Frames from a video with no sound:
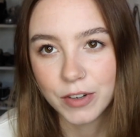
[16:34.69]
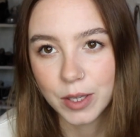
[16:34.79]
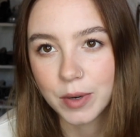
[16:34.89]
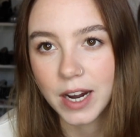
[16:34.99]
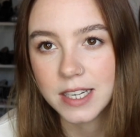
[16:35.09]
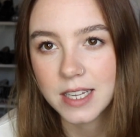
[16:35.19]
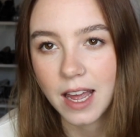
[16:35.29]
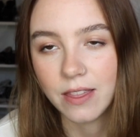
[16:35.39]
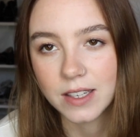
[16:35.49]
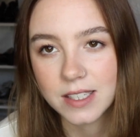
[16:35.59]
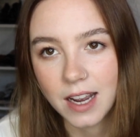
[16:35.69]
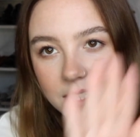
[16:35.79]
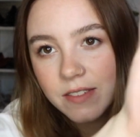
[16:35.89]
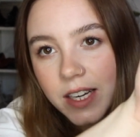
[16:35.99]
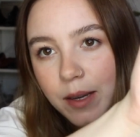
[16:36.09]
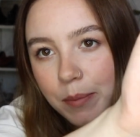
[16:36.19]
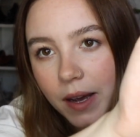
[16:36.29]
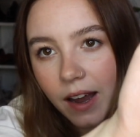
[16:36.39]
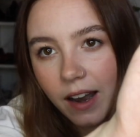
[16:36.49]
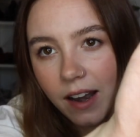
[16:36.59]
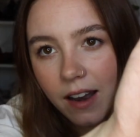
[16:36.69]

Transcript: for the price and the size of it, but